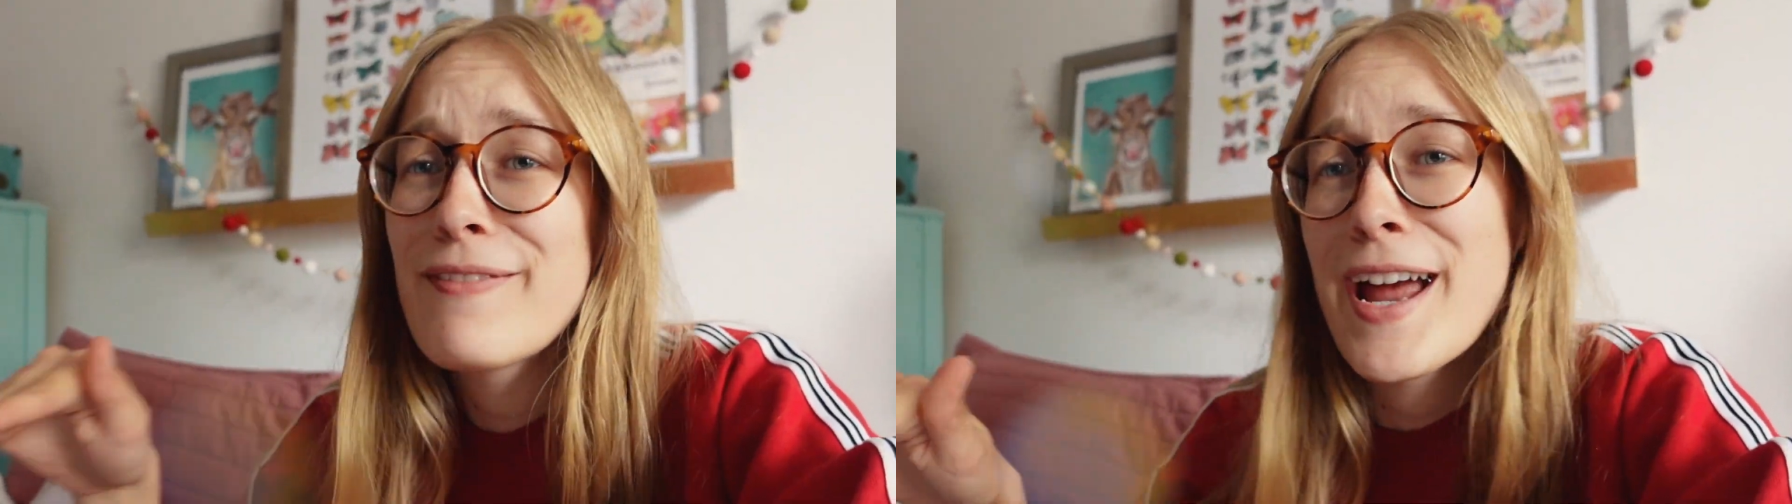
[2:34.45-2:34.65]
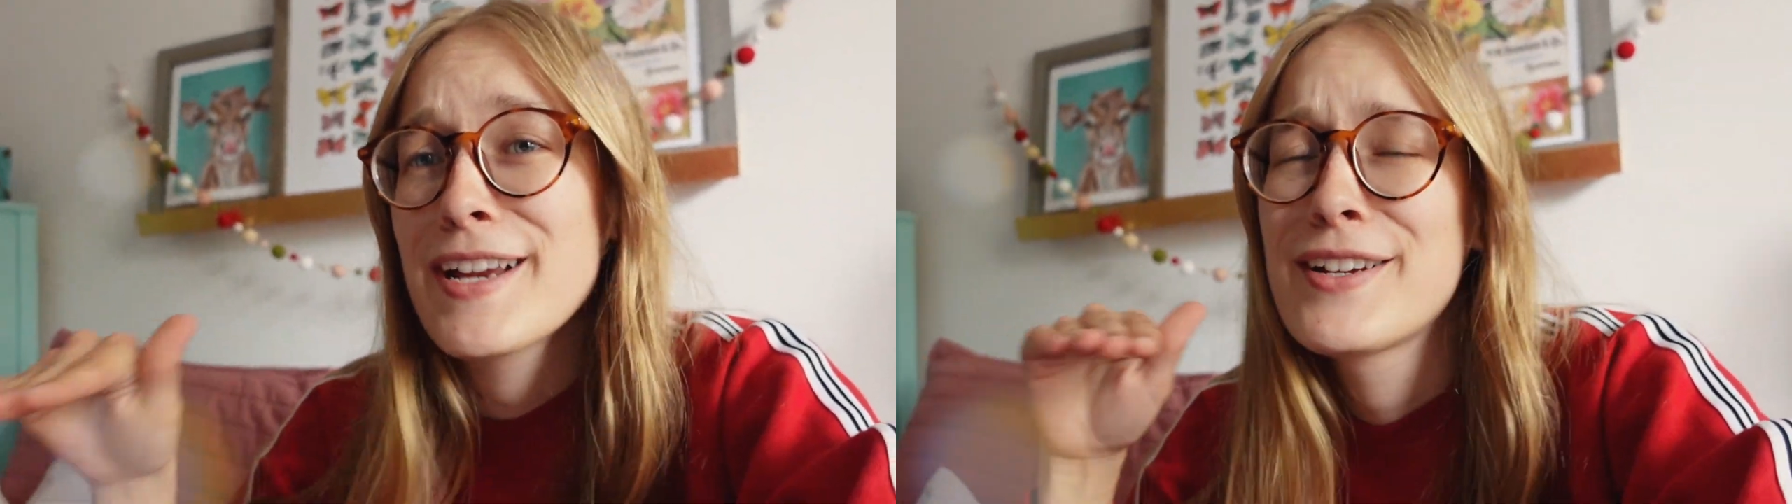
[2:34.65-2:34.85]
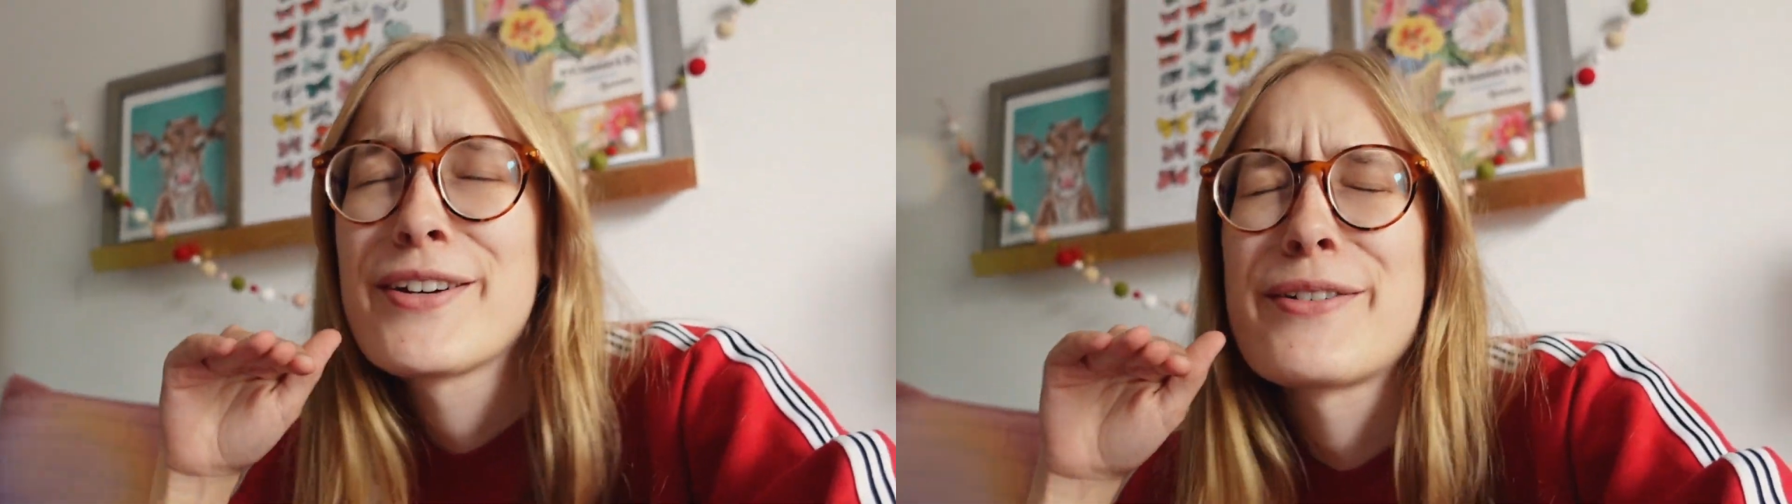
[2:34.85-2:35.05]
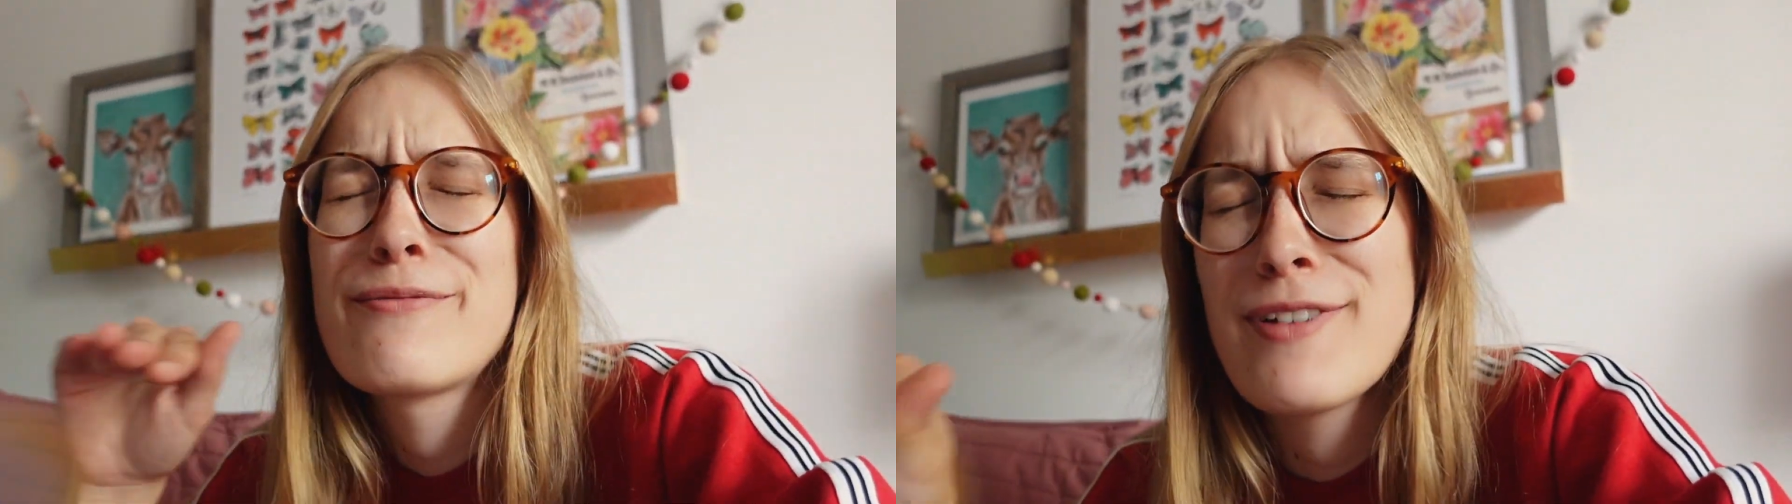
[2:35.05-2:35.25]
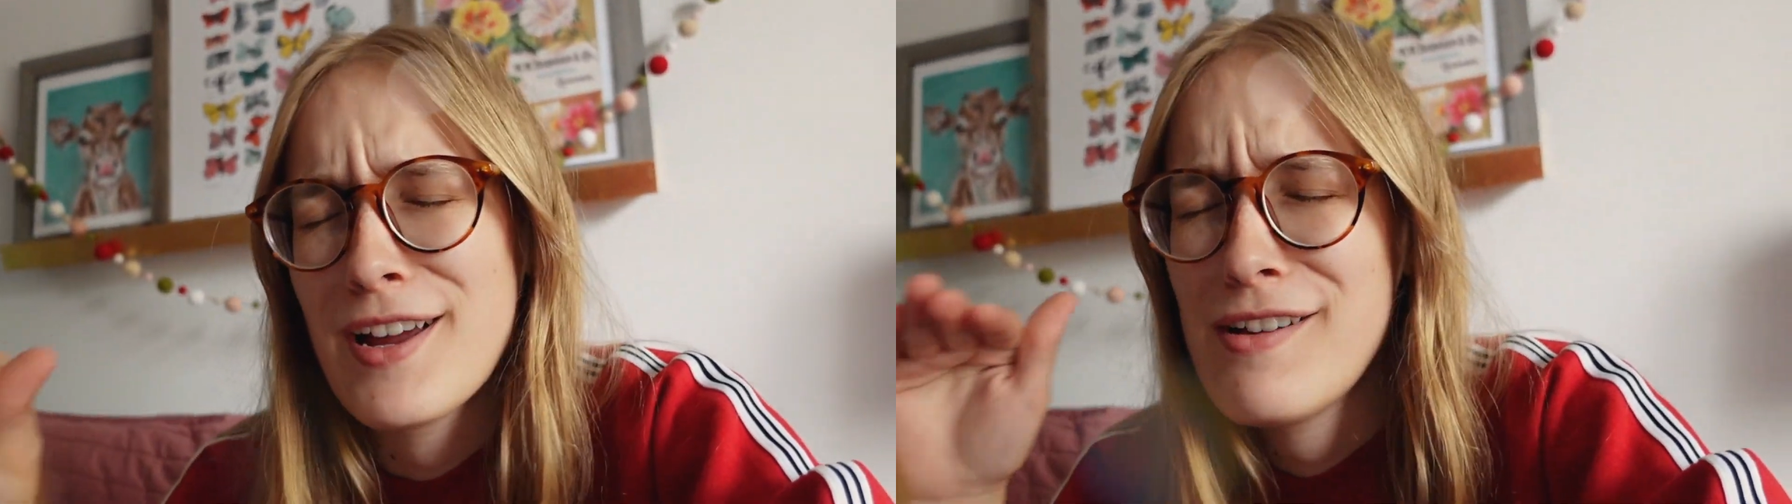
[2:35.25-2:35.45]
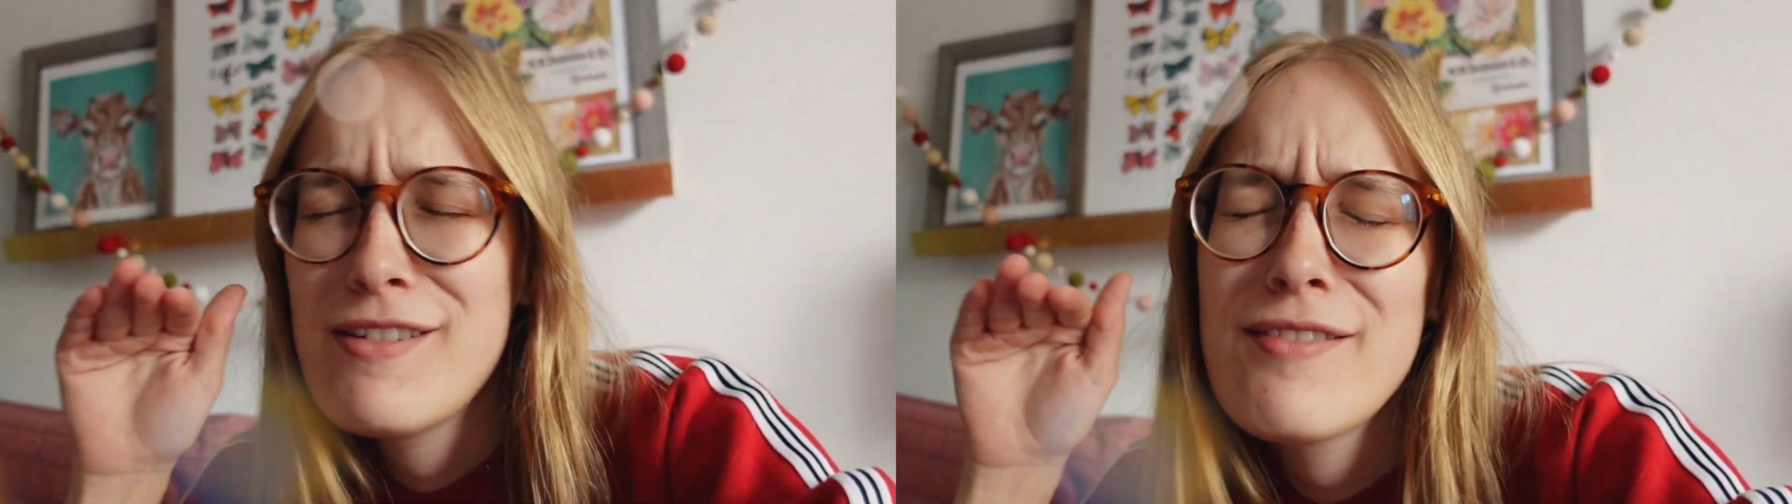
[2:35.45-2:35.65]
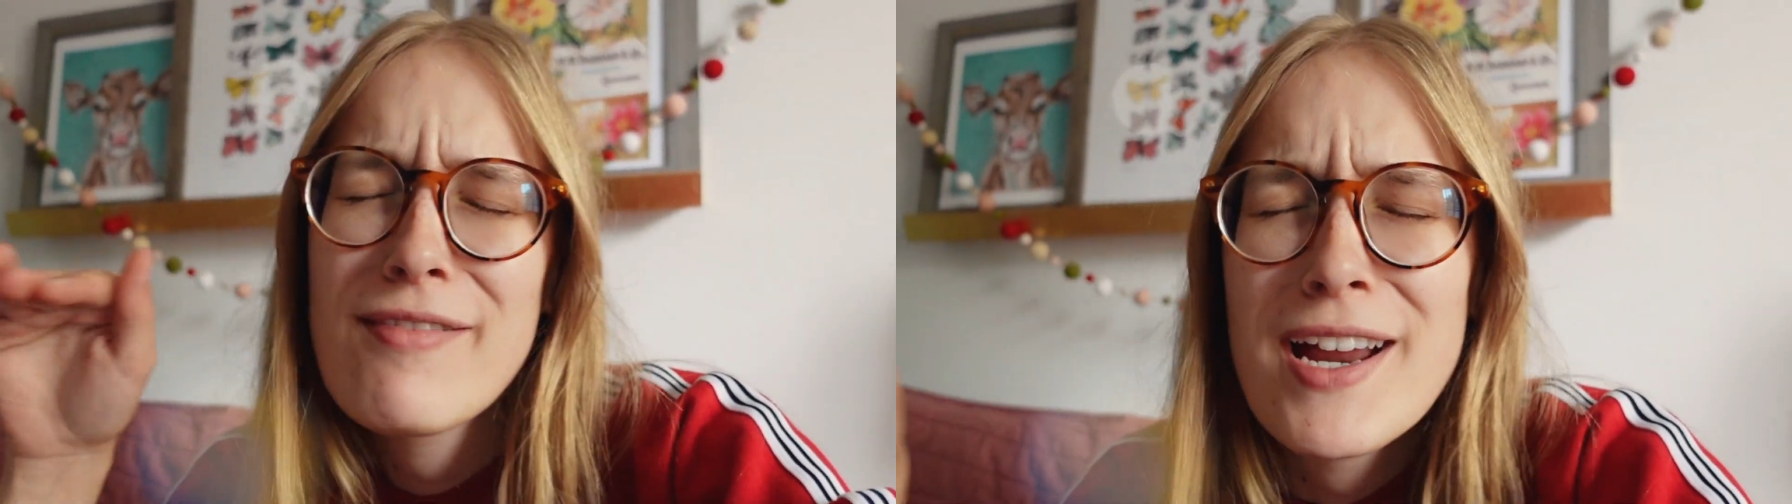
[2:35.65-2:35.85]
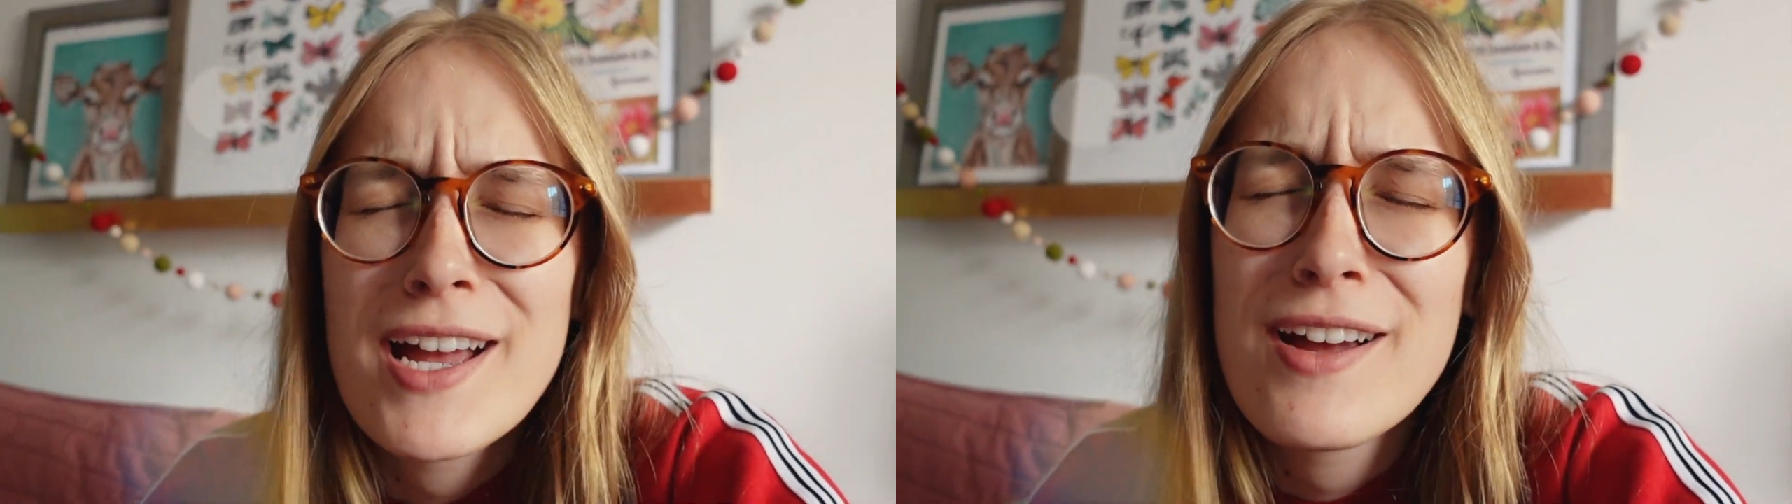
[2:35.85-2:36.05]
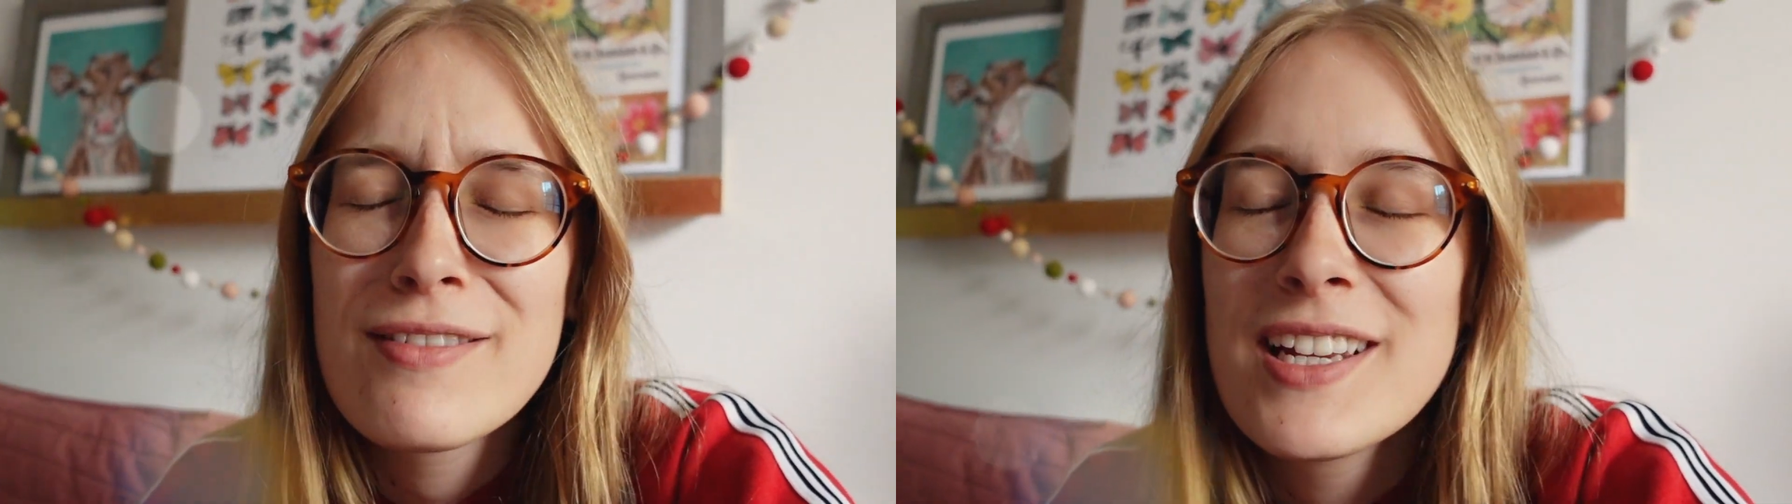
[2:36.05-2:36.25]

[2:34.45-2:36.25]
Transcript: Record Round and Round.